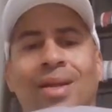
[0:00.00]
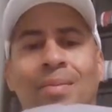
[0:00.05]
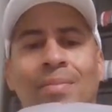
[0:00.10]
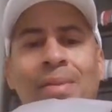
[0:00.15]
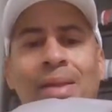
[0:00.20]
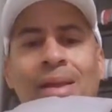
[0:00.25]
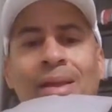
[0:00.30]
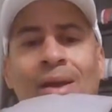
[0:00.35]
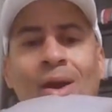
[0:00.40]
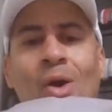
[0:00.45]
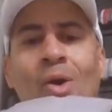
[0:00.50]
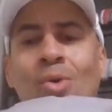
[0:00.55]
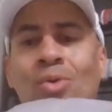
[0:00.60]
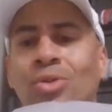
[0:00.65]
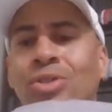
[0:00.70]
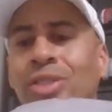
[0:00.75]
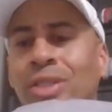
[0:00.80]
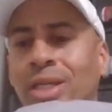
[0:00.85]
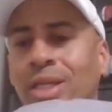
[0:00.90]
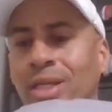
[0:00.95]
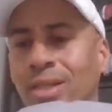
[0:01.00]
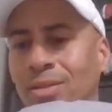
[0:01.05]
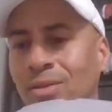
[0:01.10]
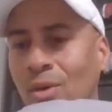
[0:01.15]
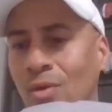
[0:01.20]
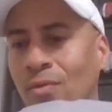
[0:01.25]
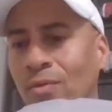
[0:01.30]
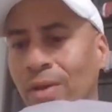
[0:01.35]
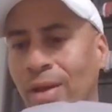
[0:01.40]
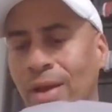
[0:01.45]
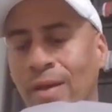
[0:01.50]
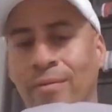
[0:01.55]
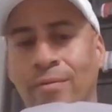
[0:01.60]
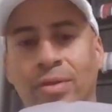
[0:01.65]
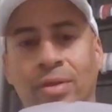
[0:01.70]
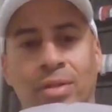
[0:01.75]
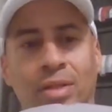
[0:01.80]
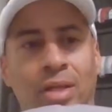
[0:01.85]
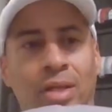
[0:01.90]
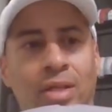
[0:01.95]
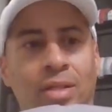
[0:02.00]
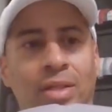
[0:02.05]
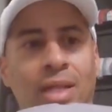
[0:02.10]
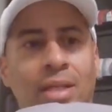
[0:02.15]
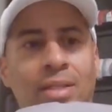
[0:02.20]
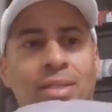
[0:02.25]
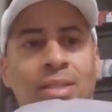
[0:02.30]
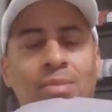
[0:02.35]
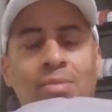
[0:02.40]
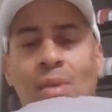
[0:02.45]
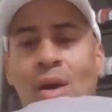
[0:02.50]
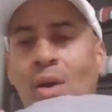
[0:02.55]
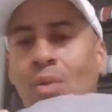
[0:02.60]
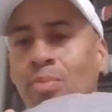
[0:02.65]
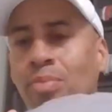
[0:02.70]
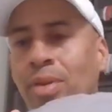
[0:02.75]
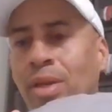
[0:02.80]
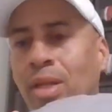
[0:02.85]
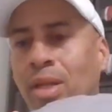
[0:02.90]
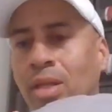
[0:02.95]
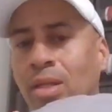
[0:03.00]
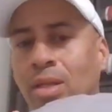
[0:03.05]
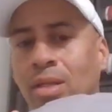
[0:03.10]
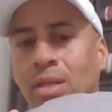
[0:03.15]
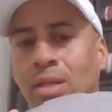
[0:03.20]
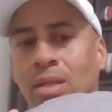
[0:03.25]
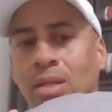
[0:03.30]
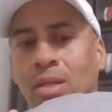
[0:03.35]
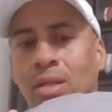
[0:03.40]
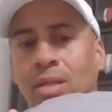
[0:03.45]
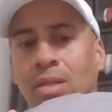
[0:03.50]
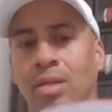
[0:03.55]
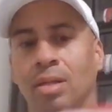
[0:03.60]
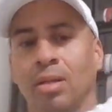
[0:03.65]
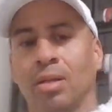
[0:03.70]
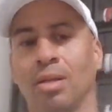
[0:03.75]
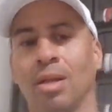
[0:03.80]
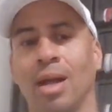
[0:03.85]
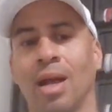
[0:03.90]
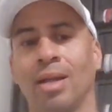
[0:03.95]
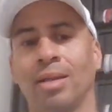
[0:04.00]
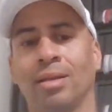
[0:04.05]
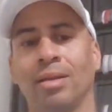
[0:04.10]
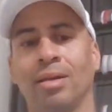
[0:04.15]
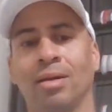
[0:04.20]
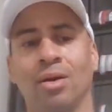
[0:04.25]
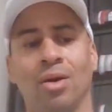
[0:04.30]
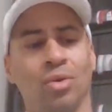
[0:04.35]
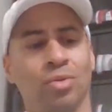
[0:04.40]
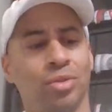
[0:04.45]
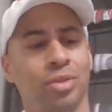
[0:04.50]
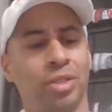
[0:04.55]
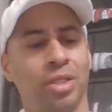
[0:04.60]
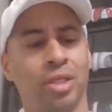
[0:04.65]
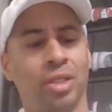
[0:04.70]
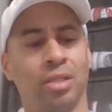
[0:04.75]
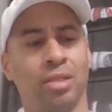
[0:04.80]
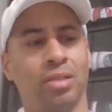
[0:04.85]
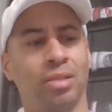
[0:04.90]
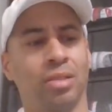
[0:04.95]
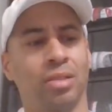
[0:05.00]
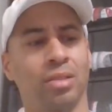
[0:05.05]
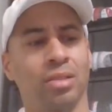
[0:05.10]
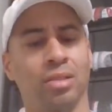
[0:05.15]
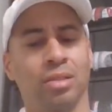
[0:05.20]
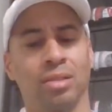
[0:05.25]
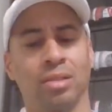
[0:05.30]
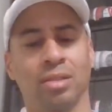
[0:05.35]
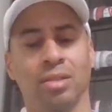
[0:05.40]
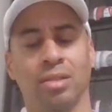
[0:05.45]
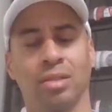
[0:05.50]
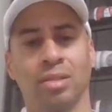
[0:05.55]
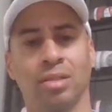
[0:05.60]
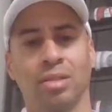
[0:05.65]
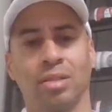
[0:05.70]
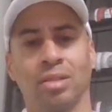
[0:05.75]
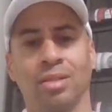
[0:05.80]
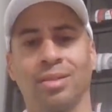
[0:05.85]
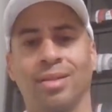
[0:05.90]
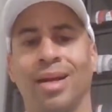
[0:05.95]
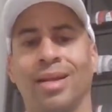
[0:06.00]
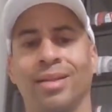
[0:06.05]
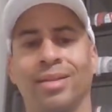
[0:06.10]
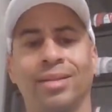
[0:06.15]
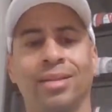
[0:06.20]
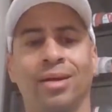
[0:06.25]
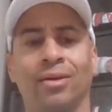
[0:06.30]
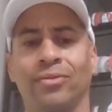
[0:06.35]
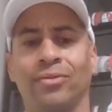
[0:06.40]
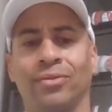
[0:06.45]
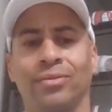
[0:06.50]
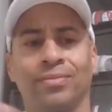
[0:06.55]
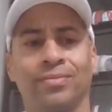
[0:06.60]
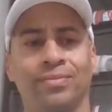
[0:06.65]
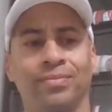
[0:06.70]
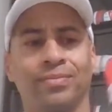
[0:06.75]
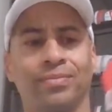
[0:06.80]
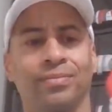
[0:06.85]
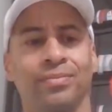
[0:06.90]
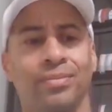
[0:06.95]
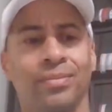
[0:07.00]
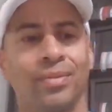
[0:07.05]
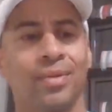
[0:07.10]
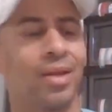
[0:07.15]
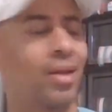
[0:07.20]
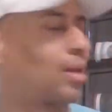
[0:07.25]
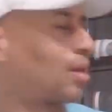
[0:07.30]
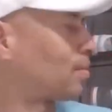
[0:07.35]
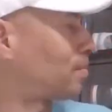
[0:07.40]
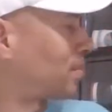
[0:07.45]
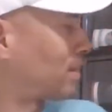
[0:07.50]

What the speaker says: Man, OGs over everything. That's just my opinion. I love OGs. I love them. I